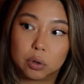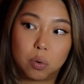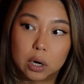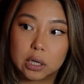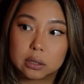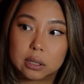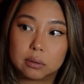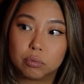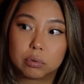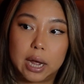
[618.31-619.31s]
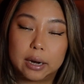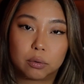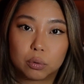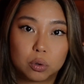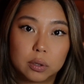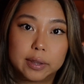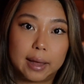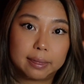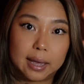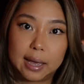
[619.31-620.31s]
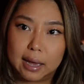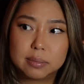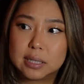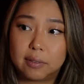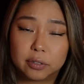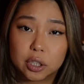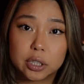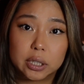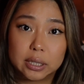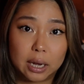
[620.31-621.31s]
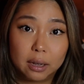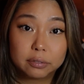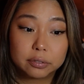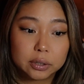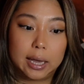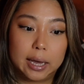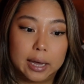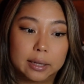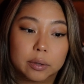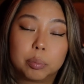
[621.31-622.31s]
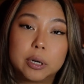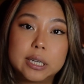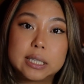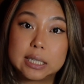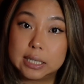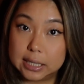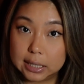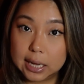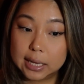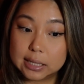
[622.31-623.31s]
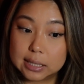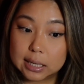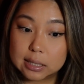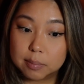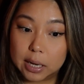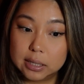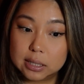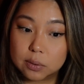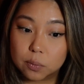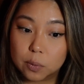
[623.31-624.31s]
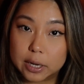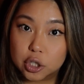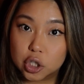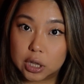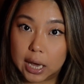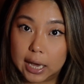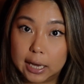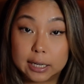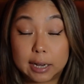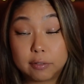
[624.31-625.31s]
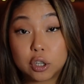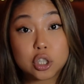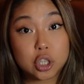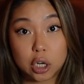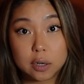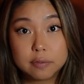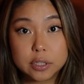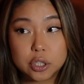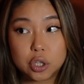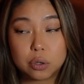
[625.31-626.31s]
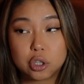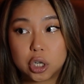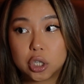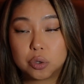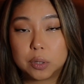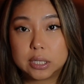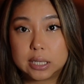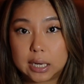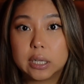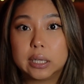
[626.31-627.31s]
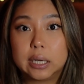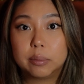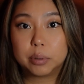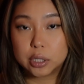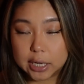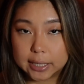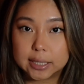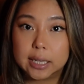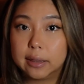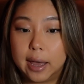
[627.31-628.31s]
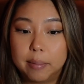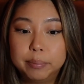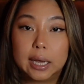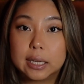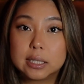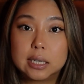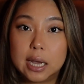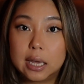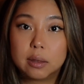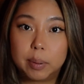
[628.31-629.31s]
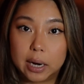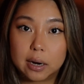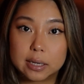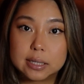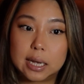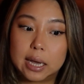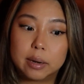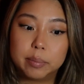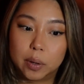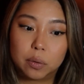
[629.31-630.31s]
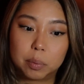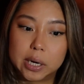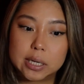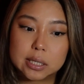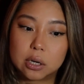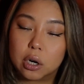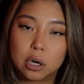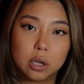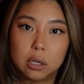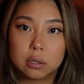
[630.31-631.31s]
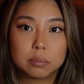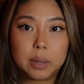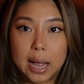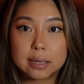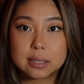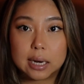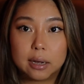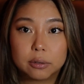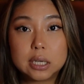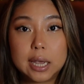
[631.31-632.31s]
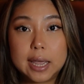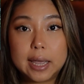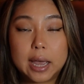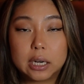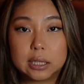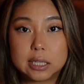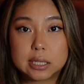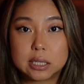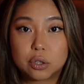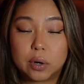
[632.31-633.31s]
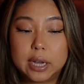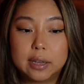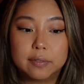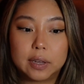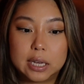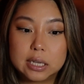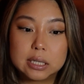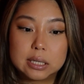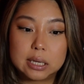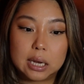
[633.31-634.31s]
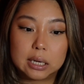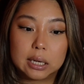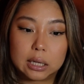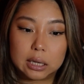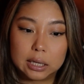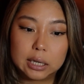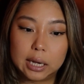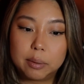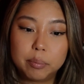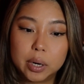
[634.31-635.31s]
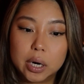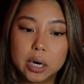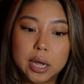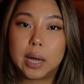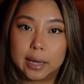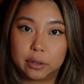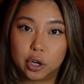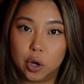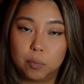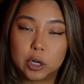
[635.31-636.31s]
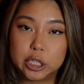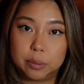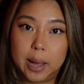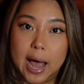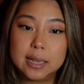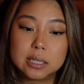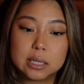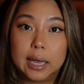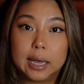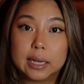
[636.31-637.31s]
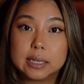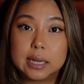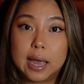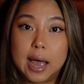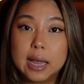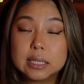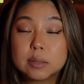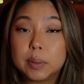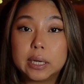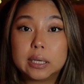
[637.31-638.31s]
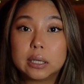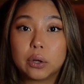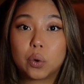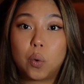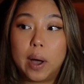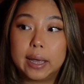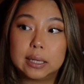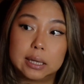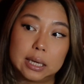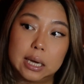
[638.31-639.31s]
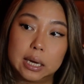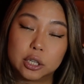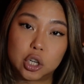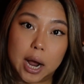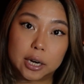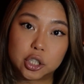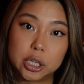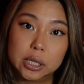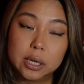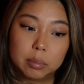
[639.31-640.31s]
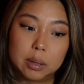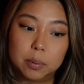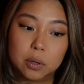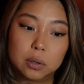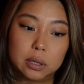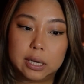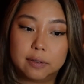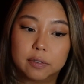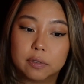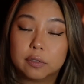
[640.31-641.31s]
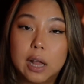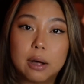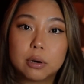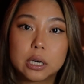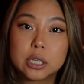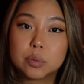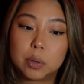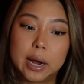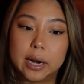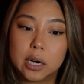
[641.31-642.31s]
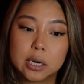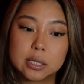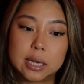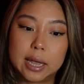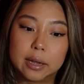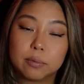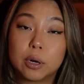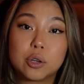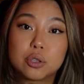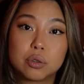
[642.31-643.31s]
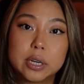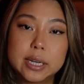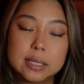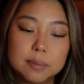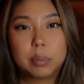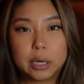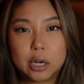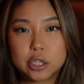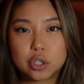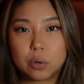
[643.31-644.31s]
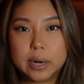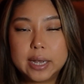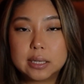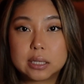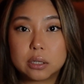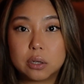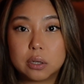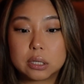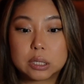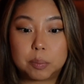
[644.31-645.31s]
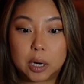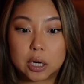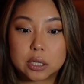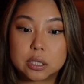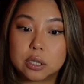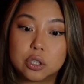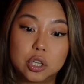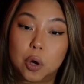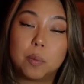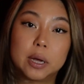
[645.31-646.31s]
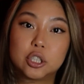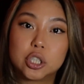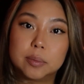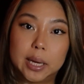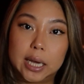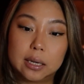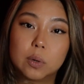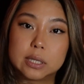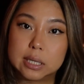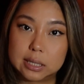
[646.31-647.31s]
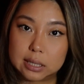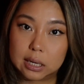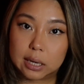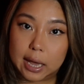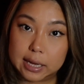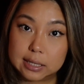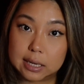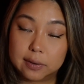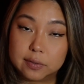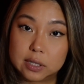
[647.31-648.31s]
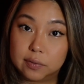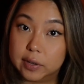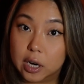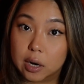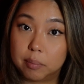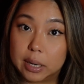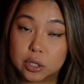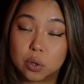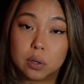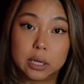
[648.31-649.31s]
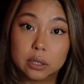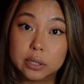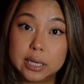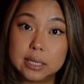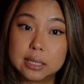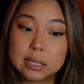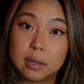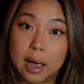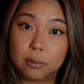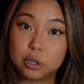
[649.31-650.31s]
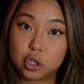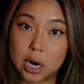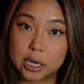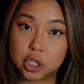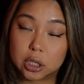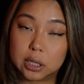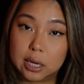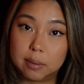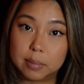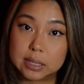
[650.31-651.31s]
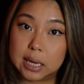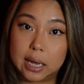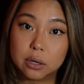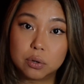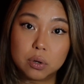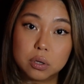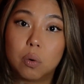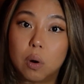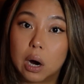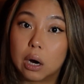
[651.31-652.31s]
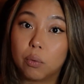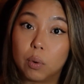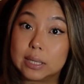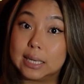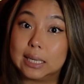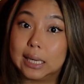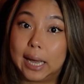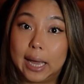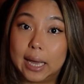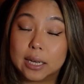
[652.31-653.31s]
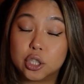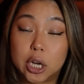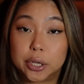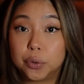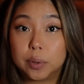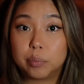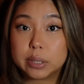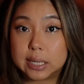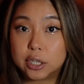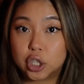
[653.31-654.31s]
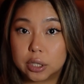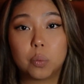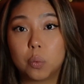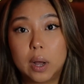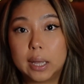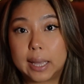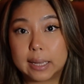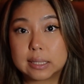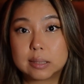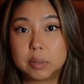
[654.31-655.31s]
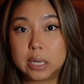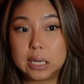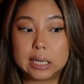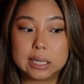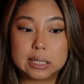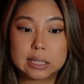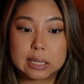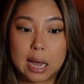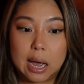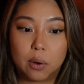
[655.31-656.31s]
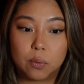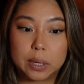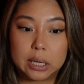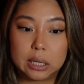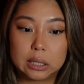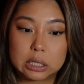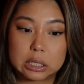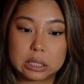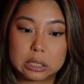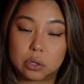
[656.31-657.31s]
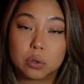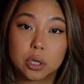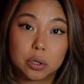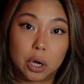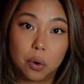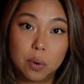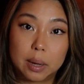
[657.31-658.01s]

The court kind of ruled that they had suffered enough, and the priests did get 6 months, which they never served, so the church was definitely protecting them. And today the parents and both priests are all passed now. Today Annalise's grave is in Klingenberg, behind their home where she passed, and it has been quite the attraction. People leave flowers, prayers, and rosaries, but her story still sparks so much debate. Was this a case of severe mental illness that was tragically mishandled, or was it a genuine possession? What gets me is how we just still don't know.